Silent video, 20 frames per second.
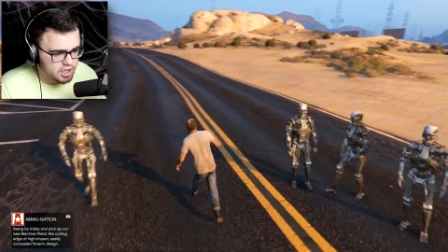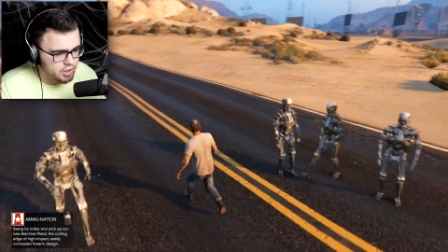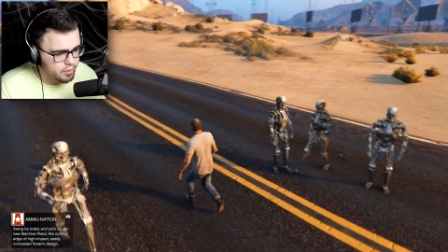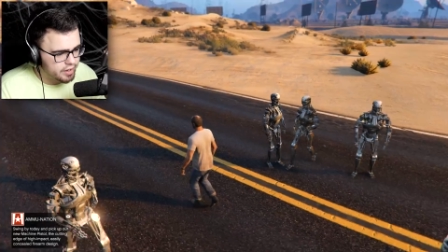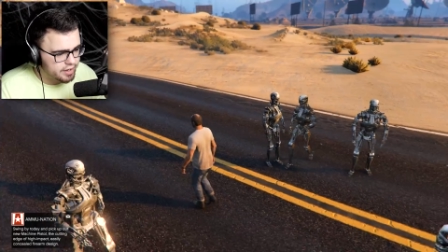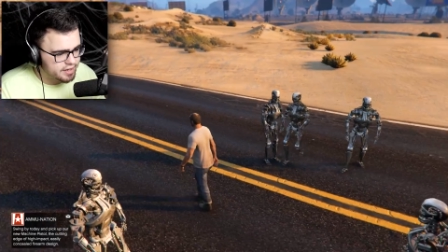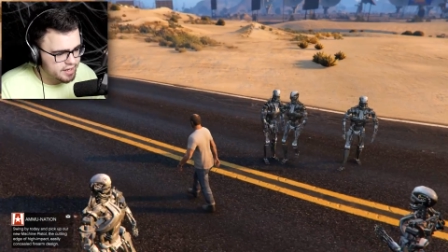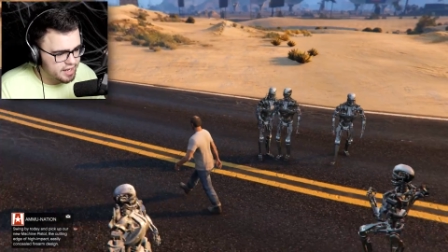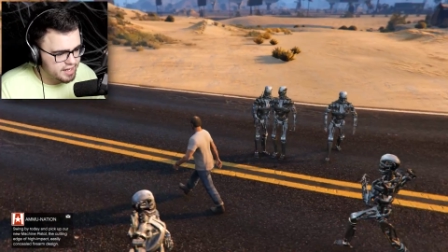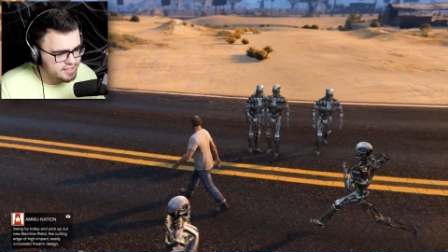
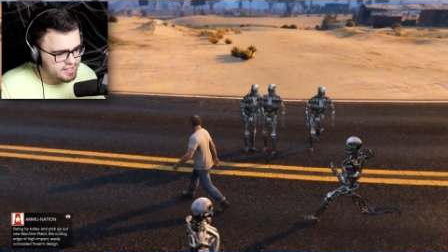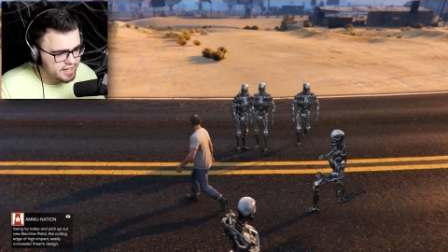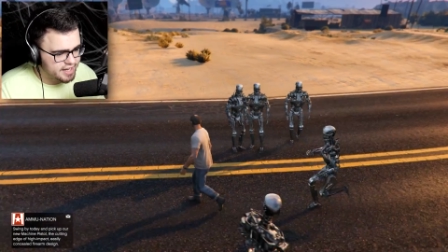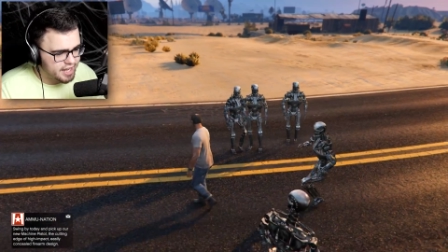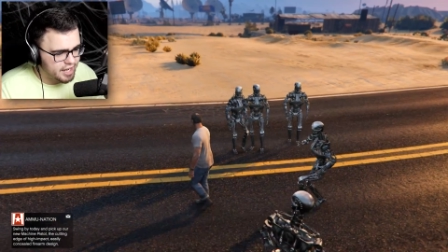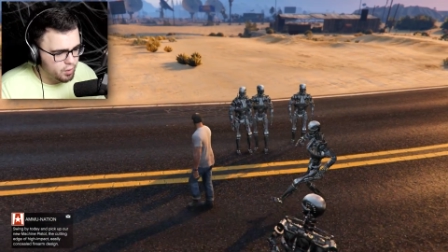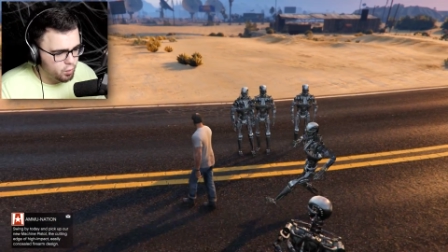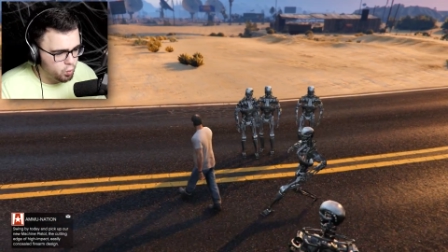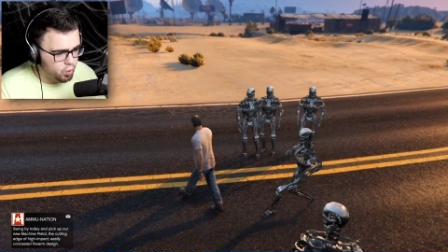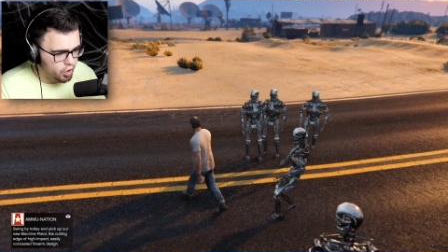Alright guys, I
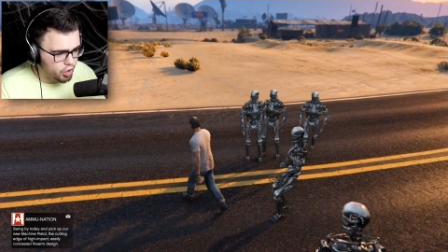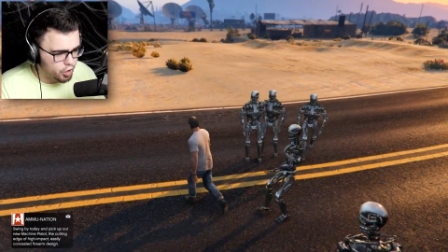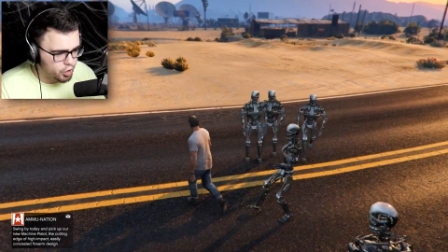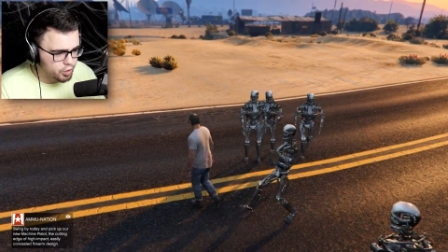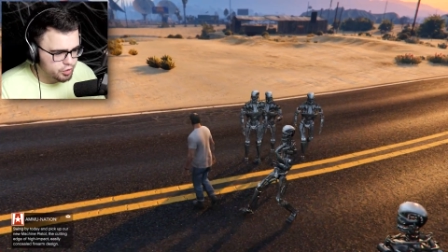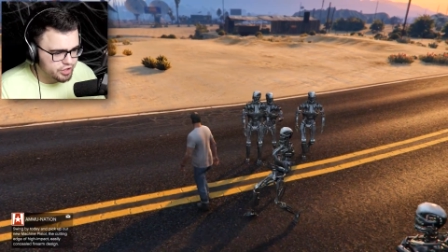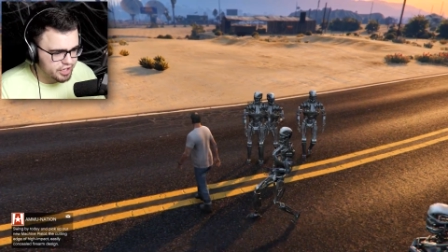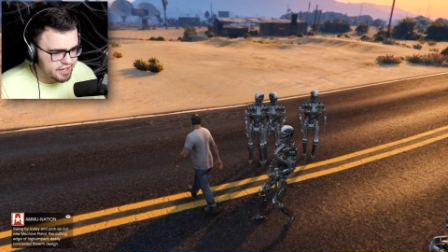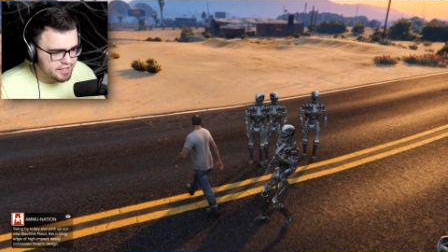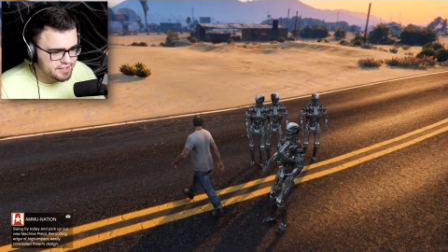got
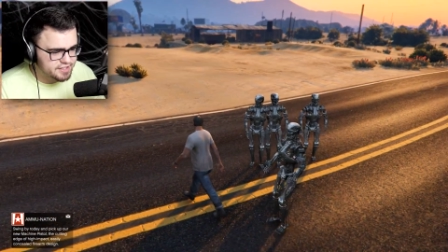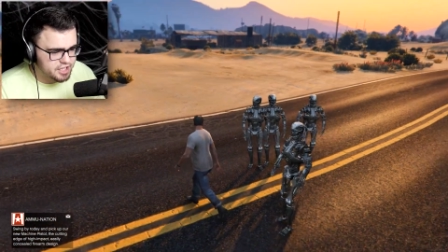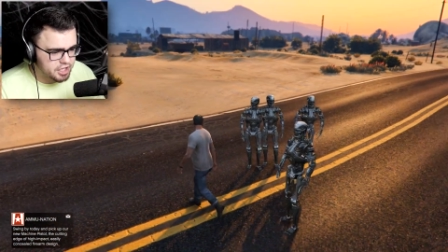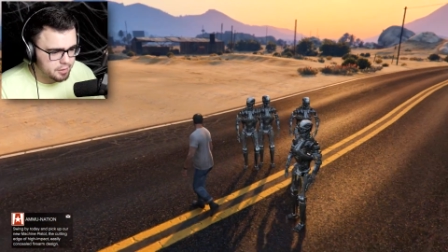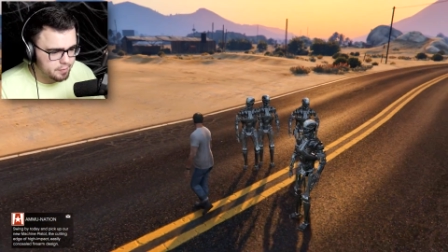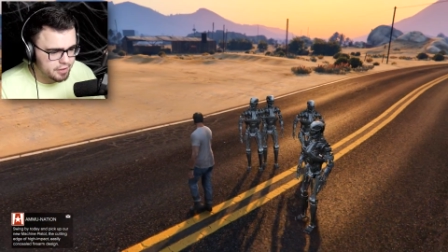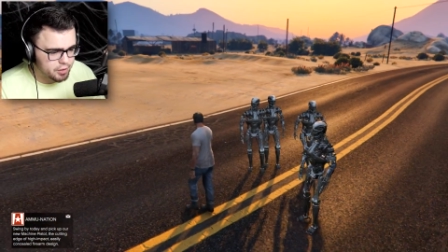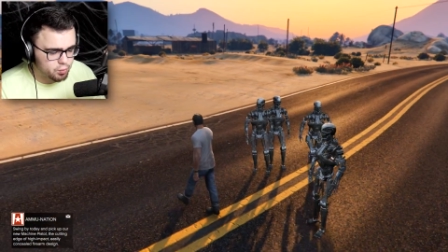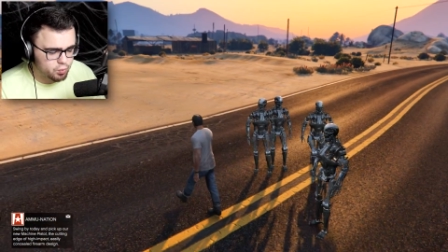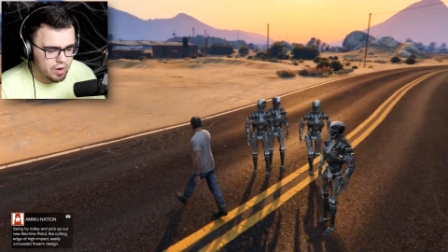word that he's
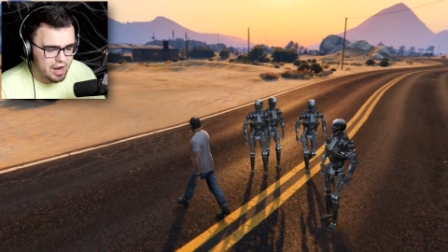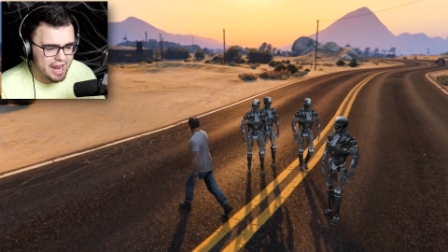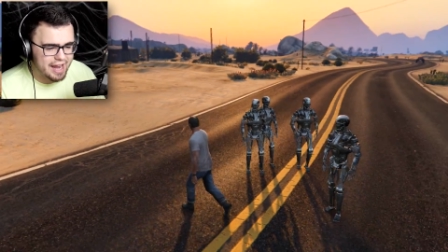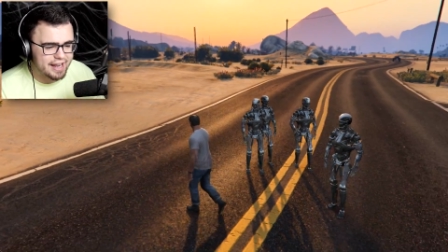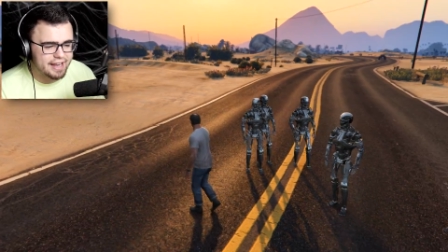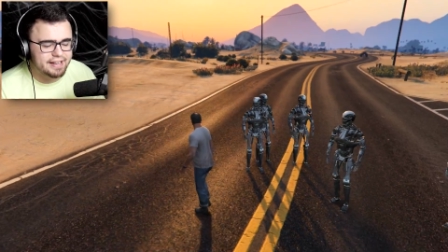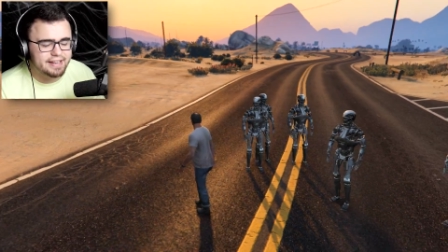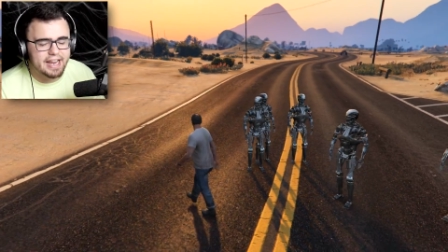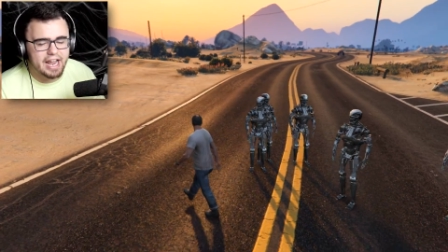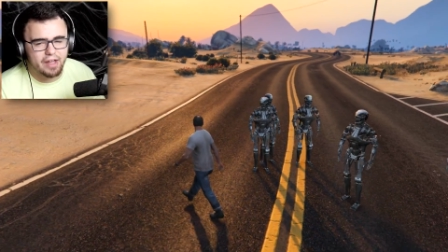gonna be
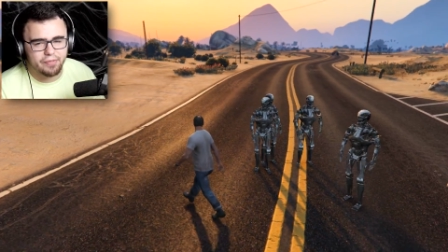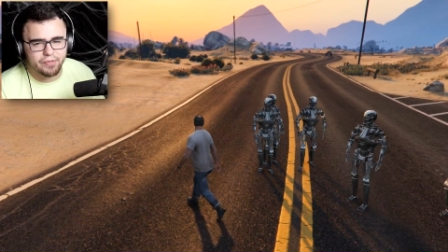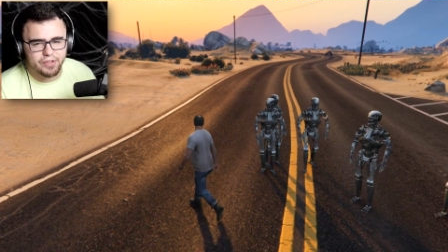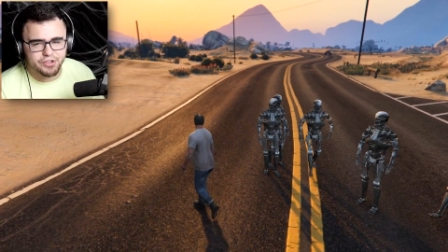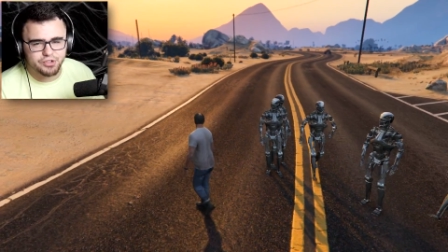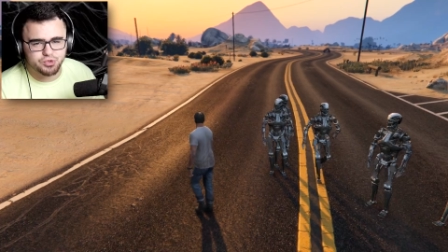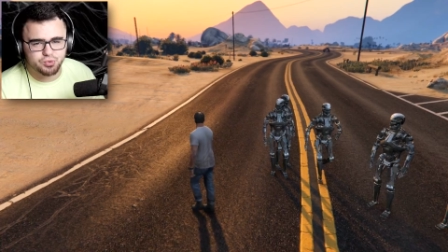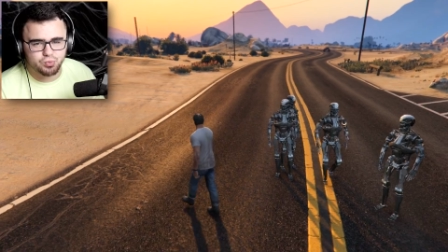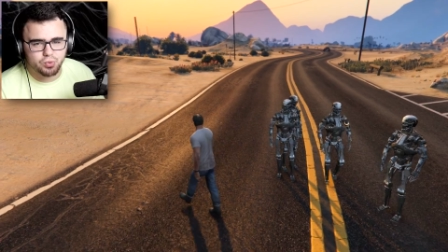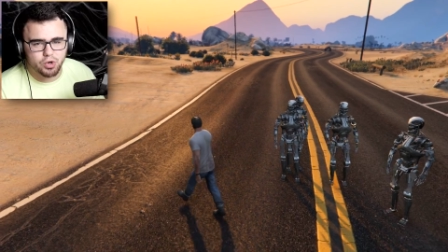riding down
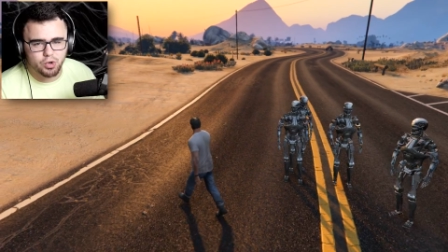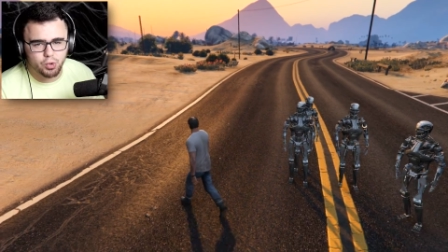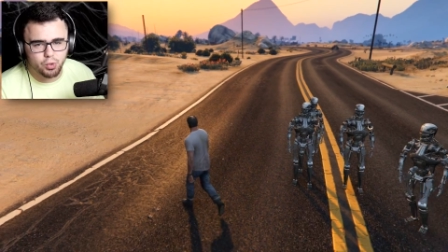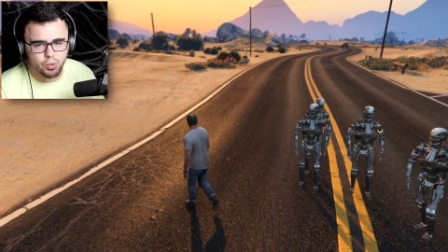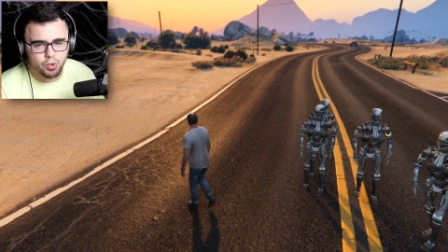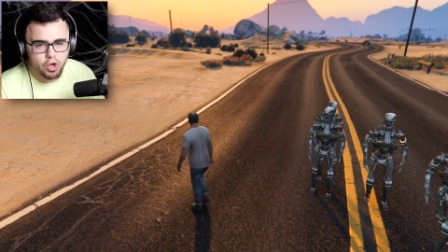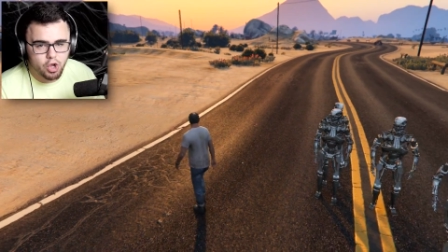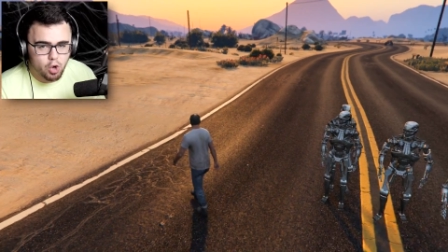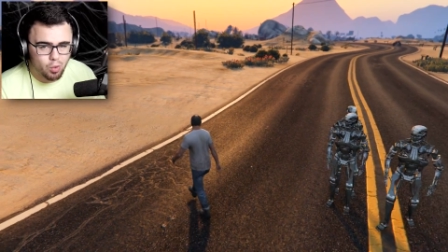this road.